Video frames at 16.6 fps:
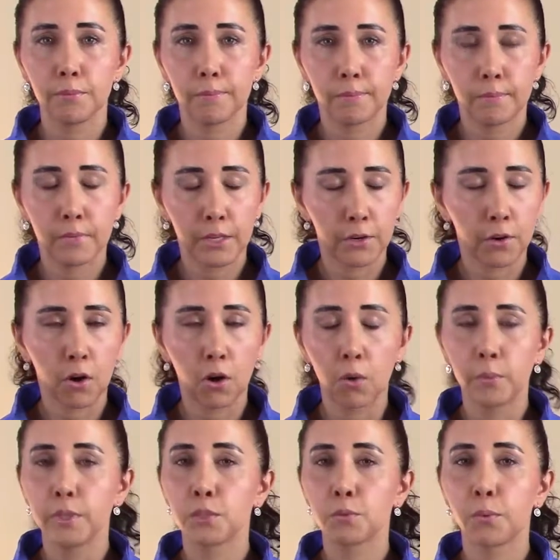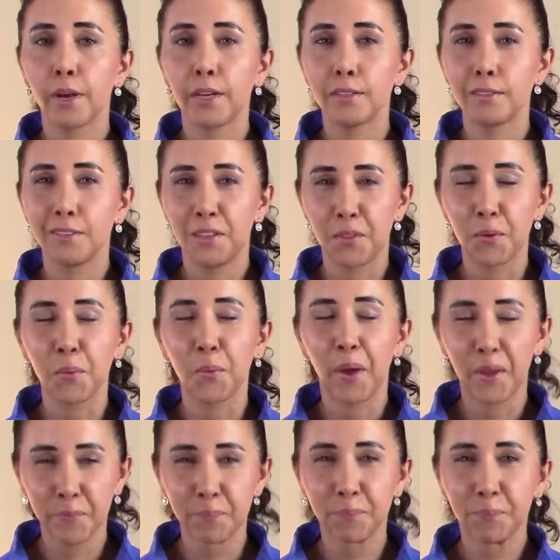They're always right either
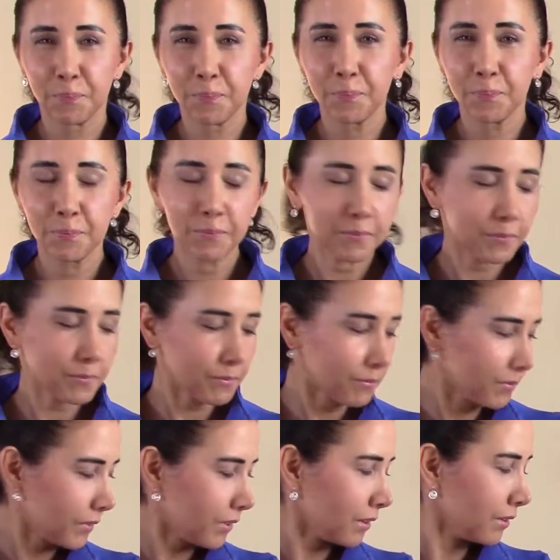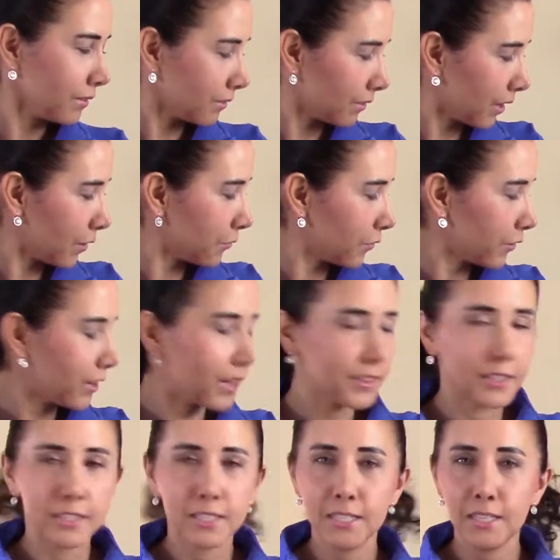way. I
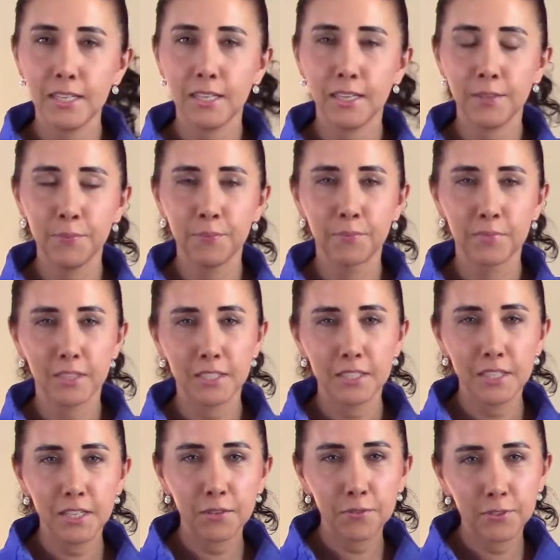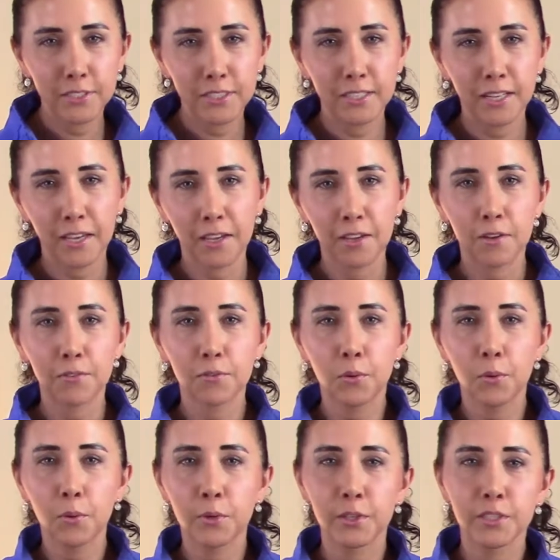forgot the tea. The tea for today, of
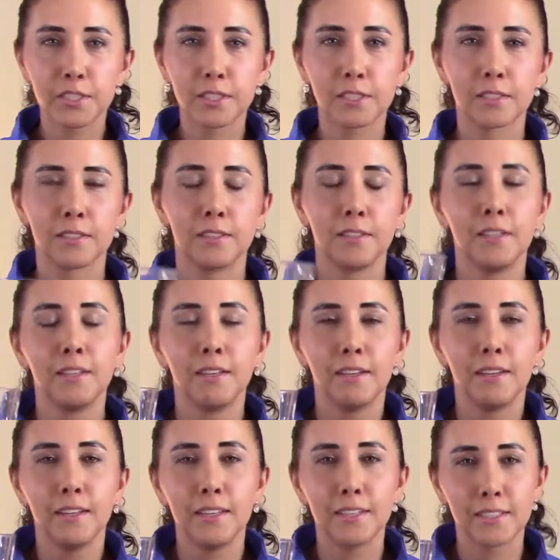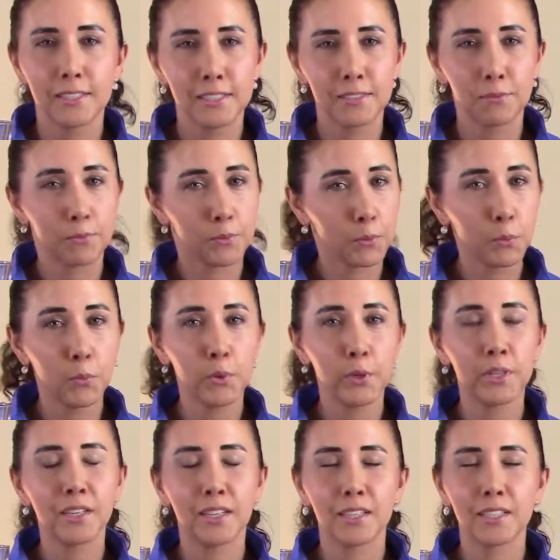course, is for
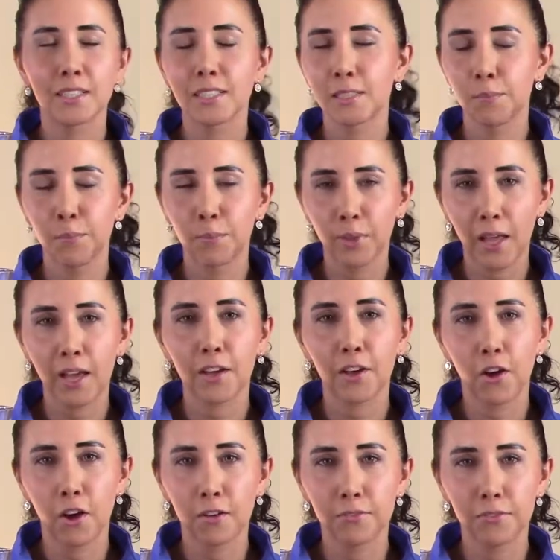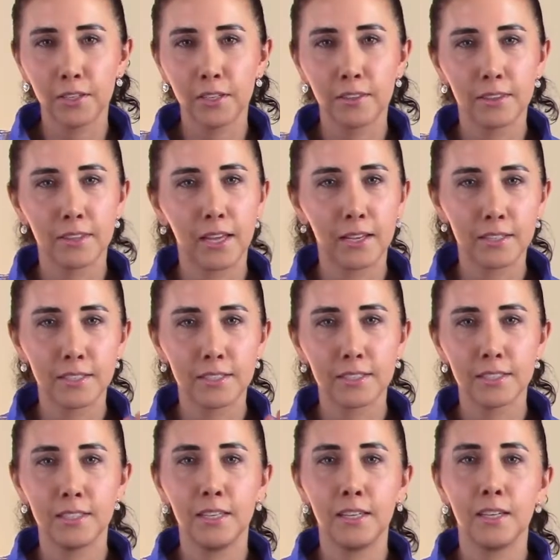wood is some black coffee. That
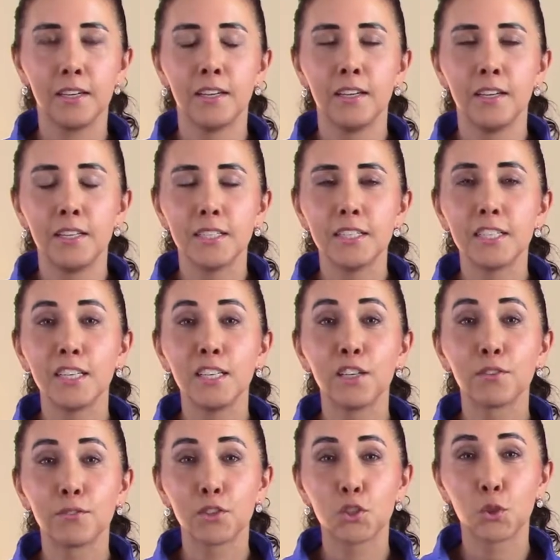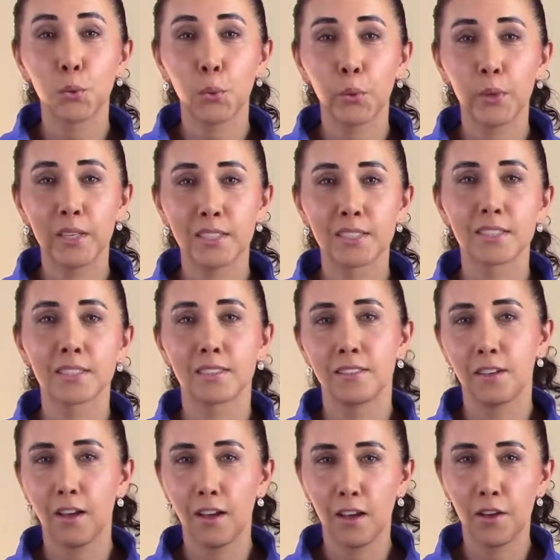is the tea of choice
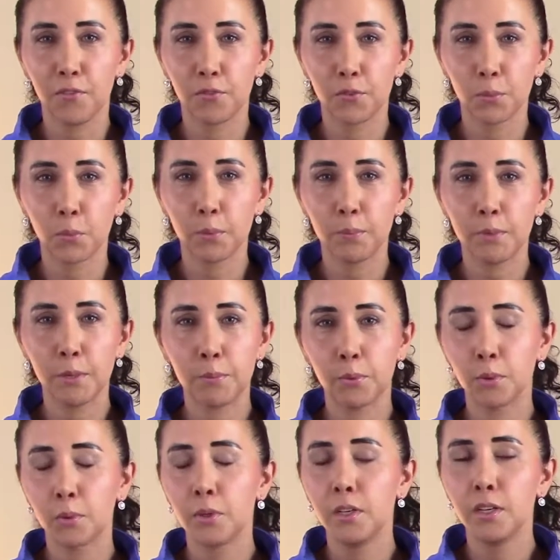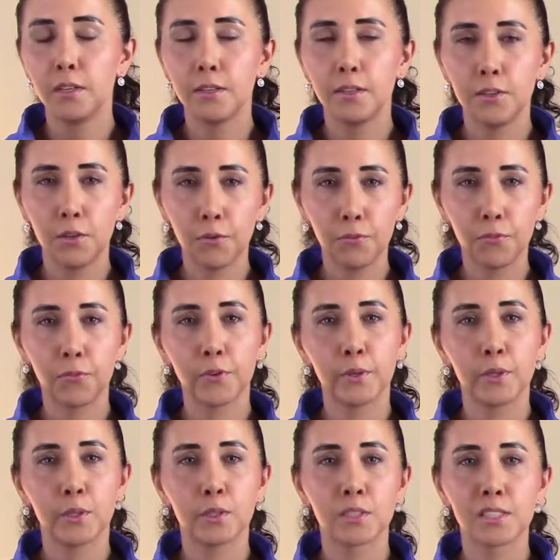for wood people. No
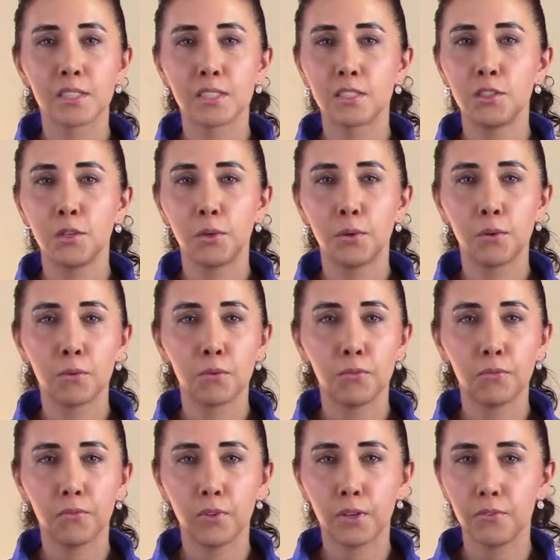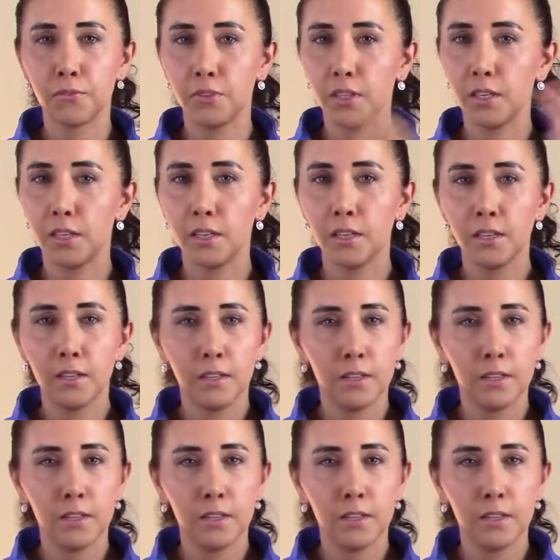frills, no fluffy